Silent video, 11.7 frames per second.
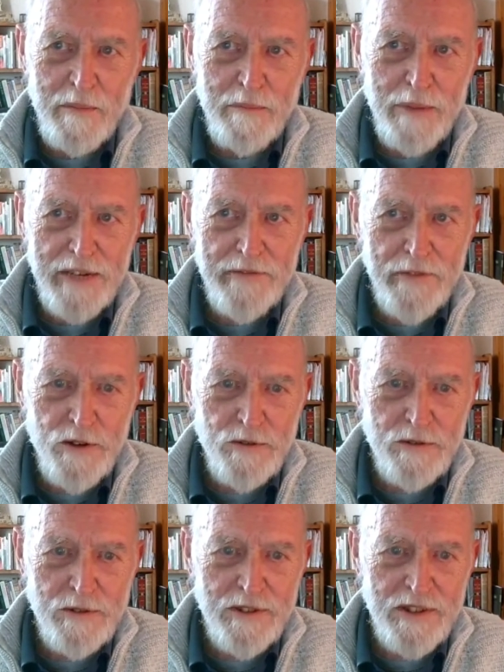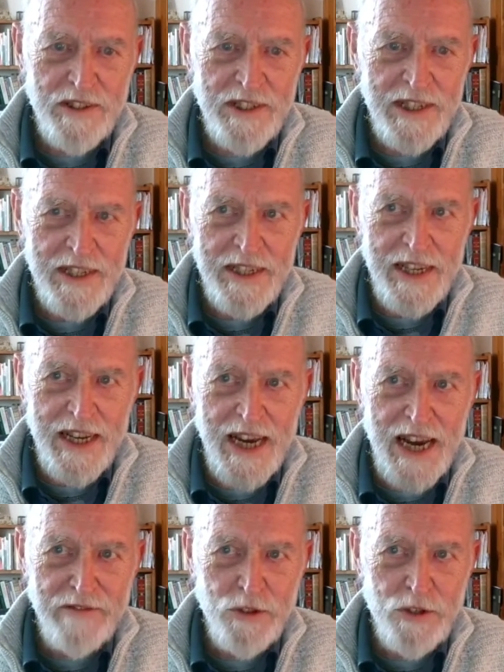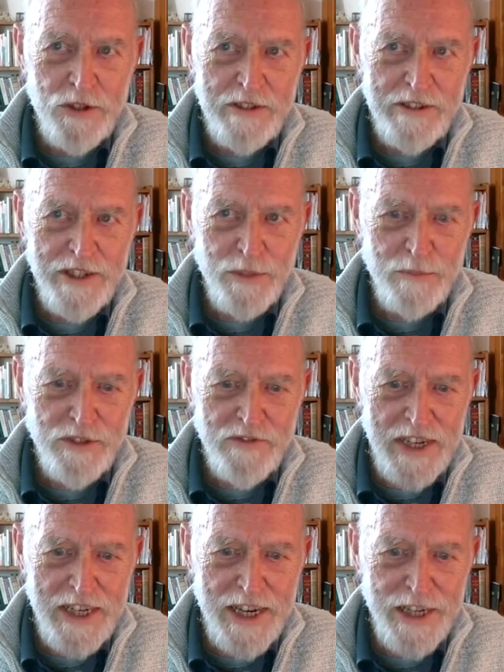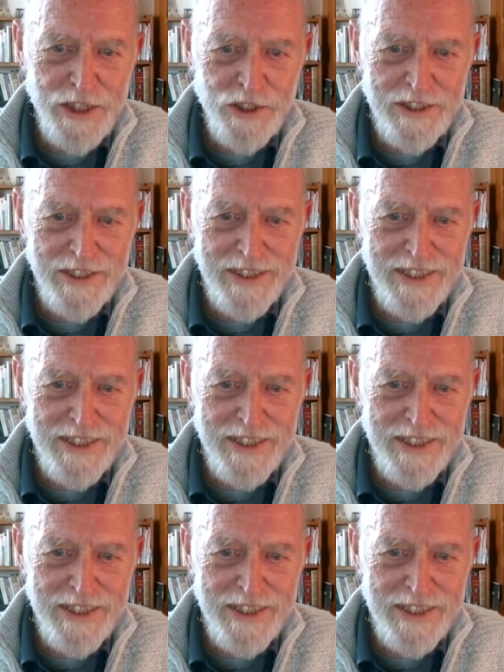Bye, folks. Have a good Christmas vacation.